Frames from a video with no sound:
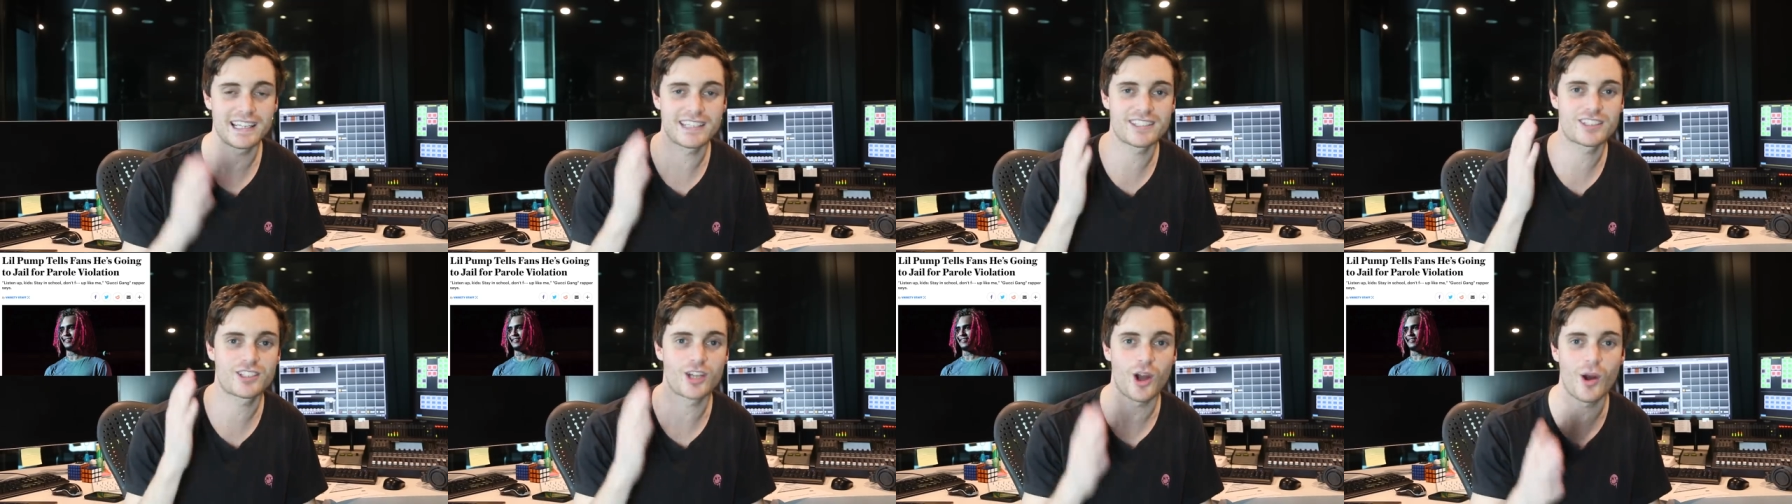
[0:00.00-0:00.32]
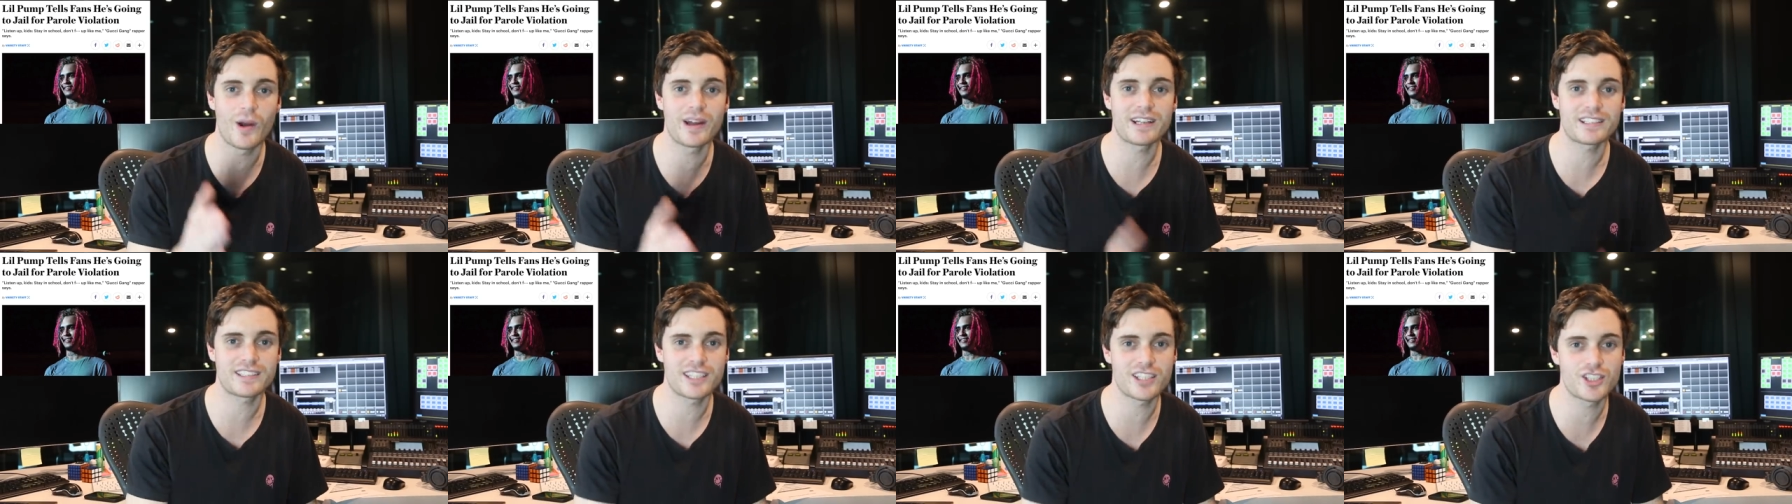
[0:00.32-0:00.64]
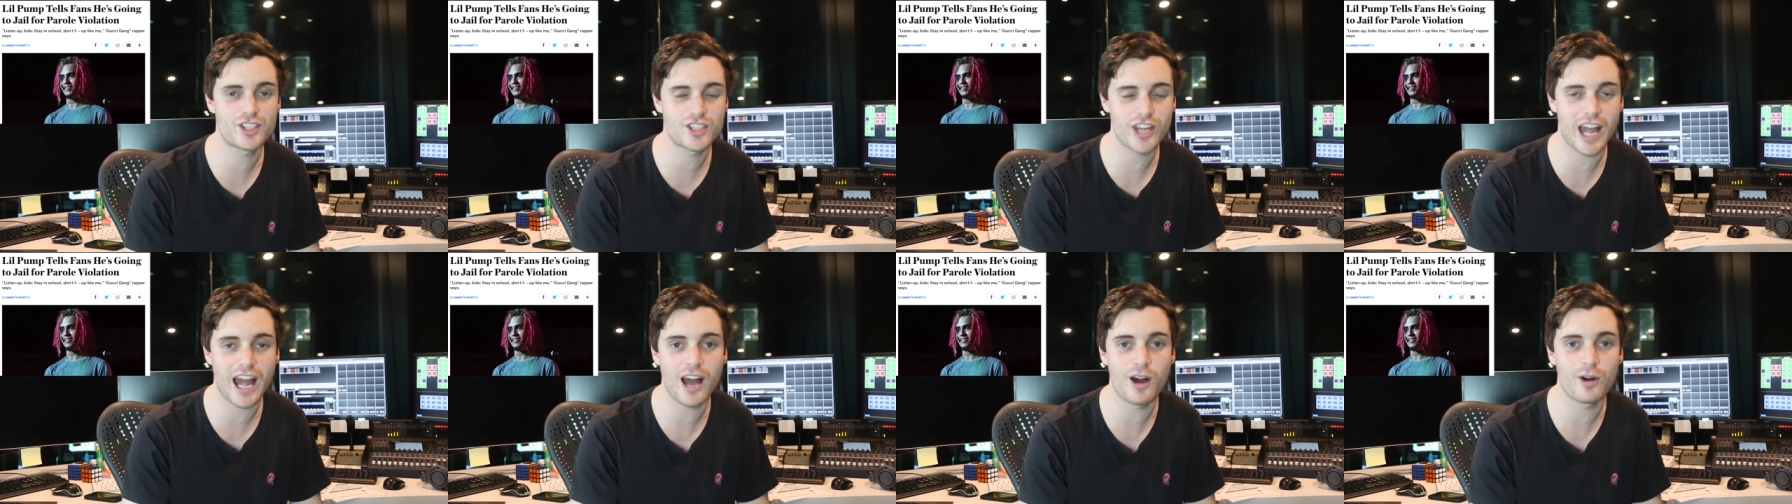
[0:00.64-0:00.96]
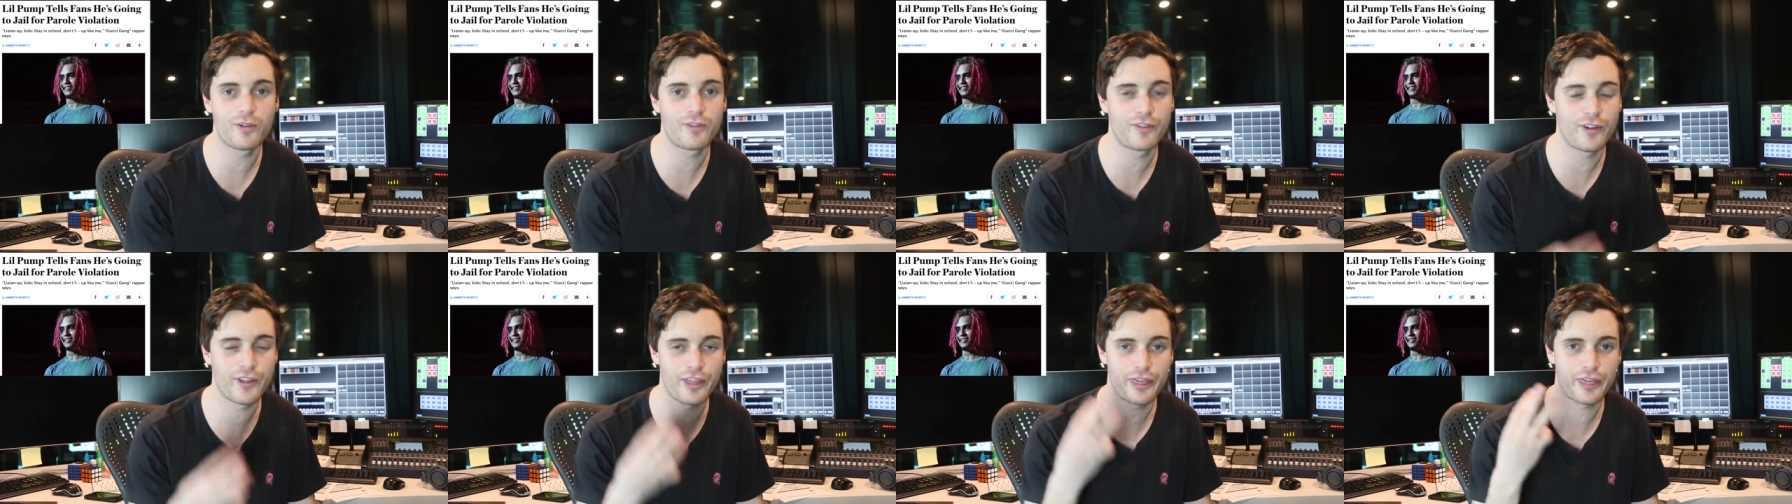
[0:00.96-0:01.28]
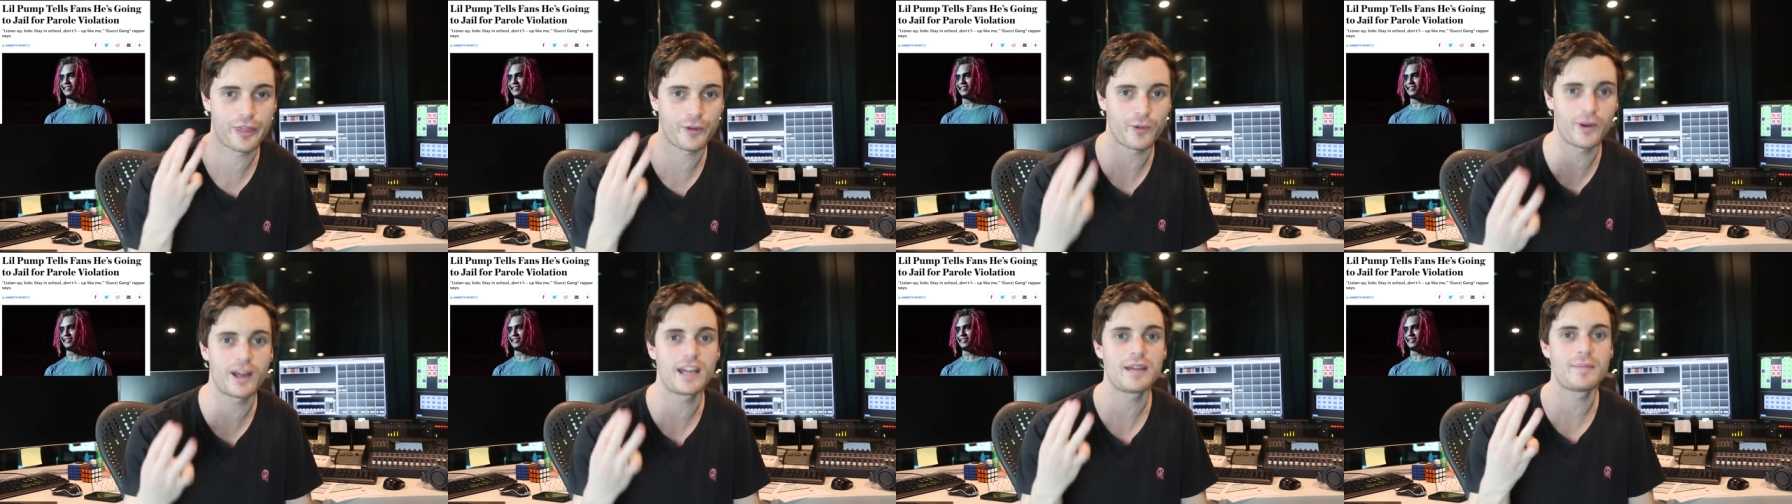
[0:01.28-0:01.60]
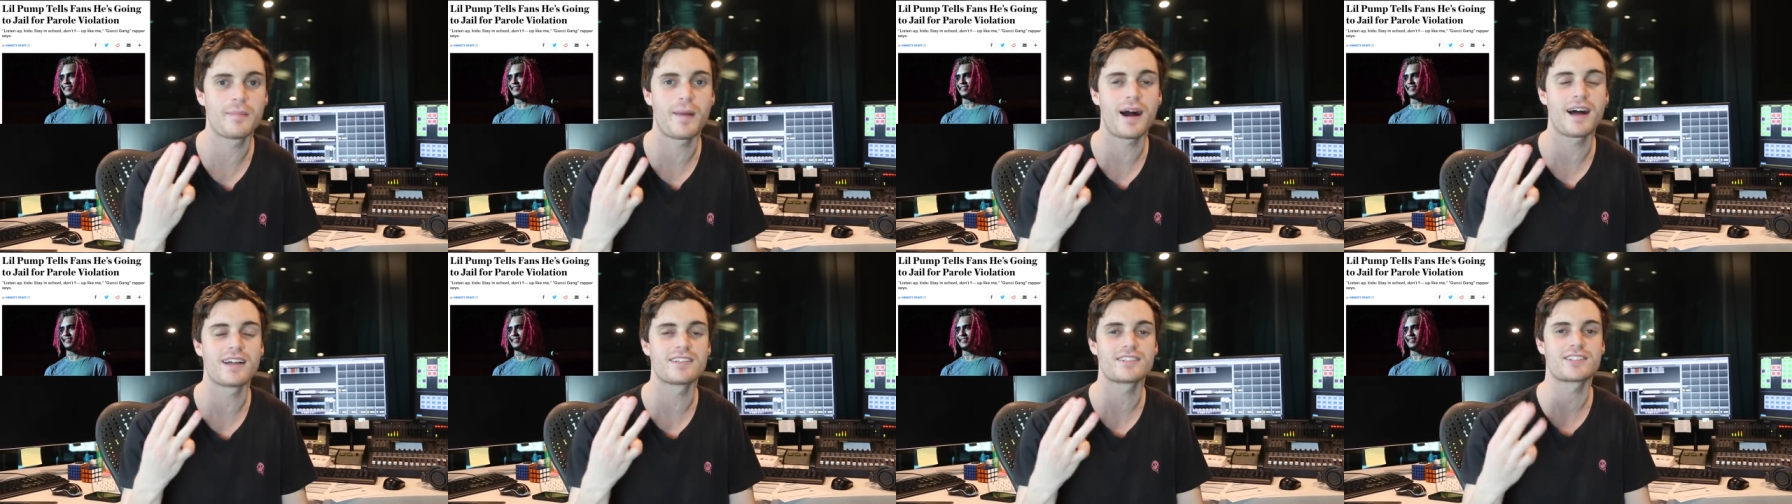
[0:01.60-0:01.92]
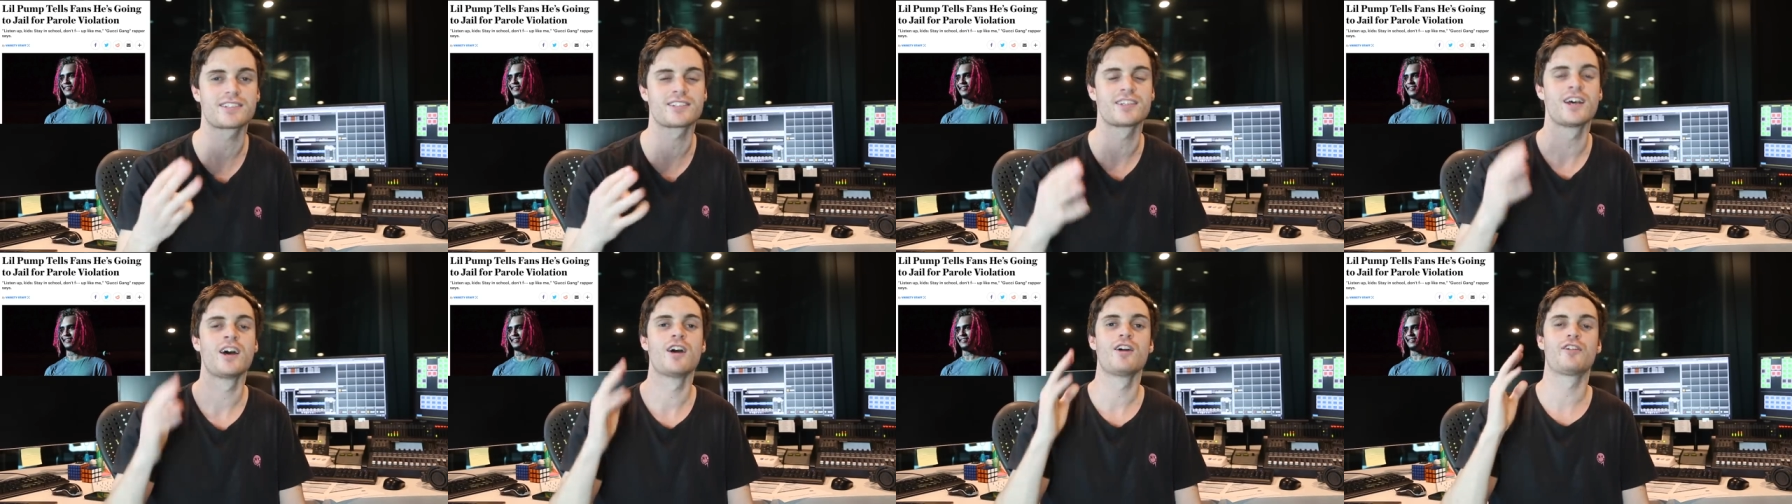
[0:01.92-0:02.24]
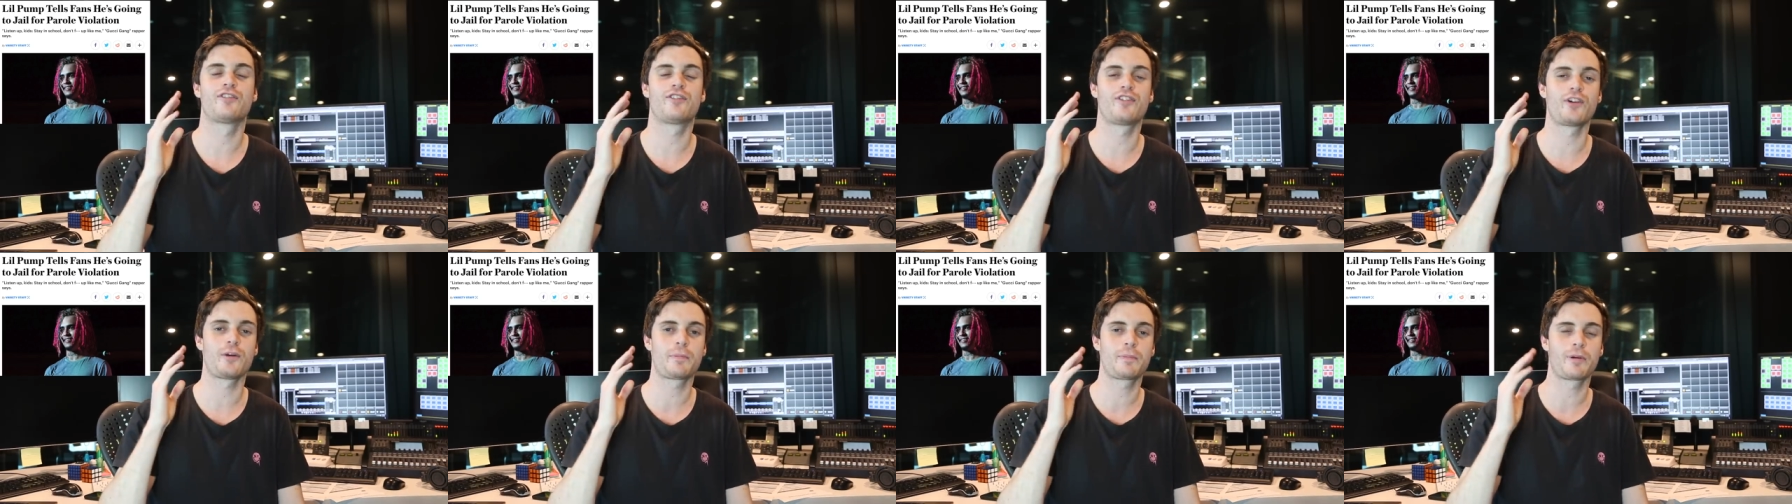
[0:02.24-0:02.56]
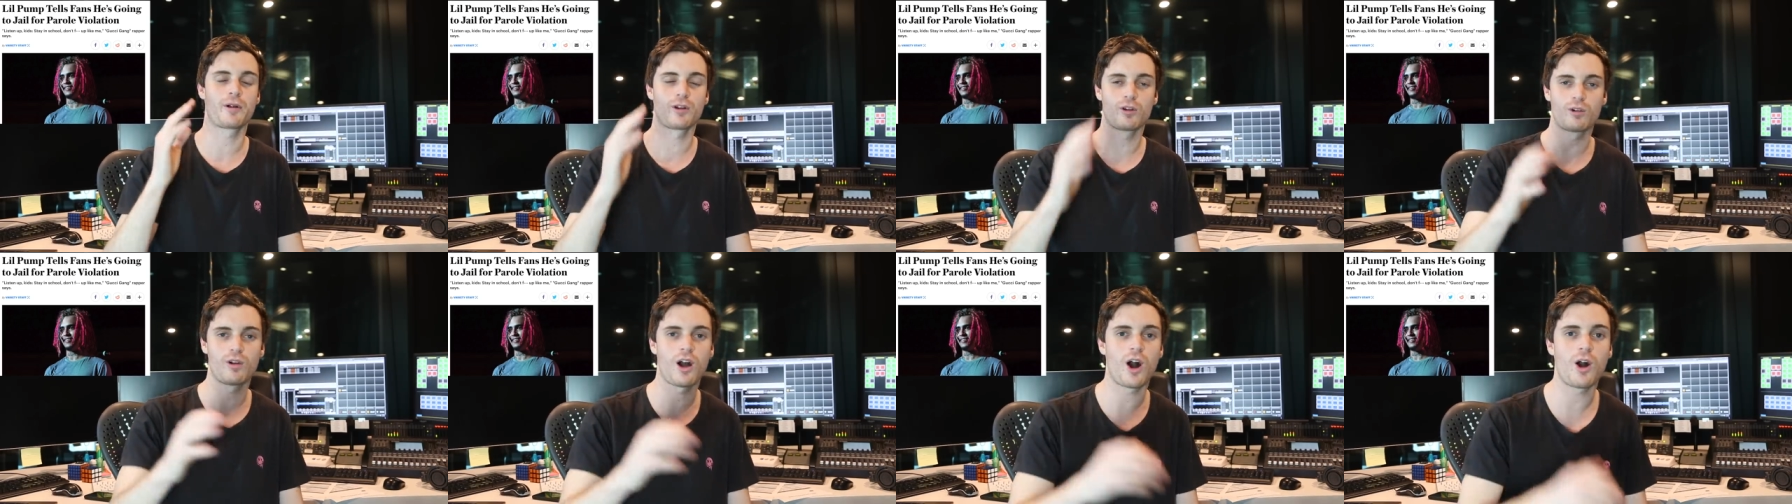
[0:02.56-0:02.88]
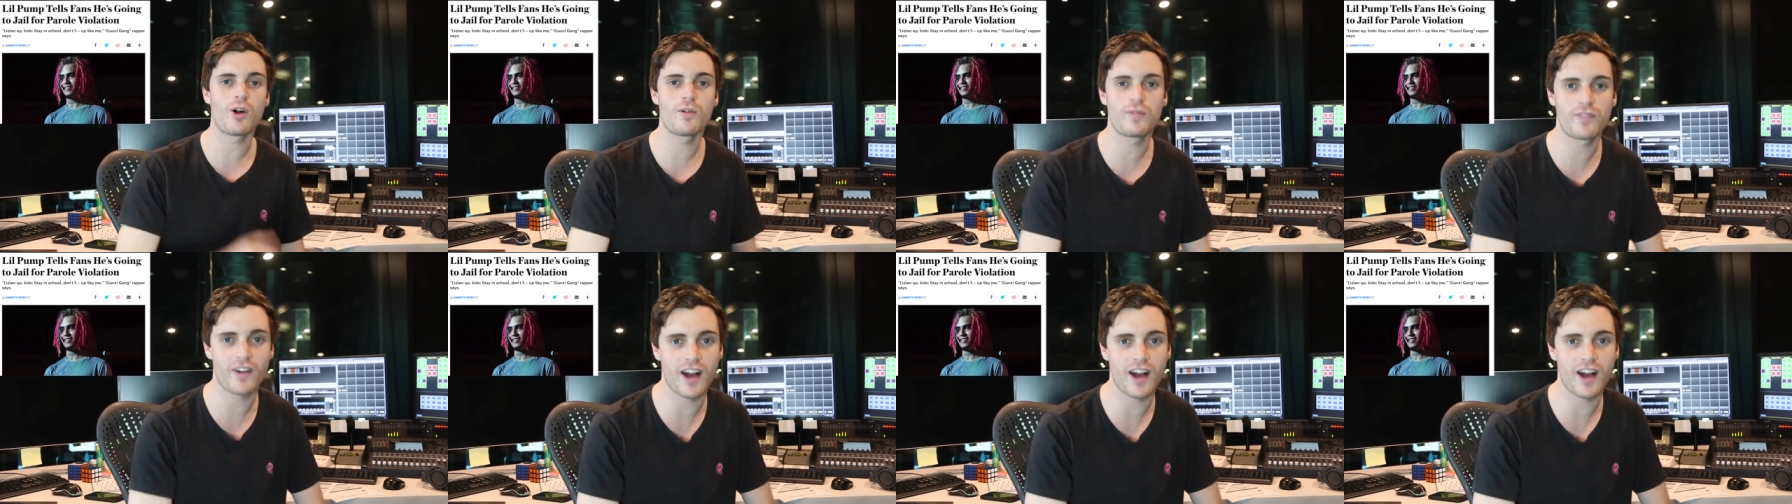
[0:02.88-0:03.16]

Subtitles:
he's going to jail for 3 months for parole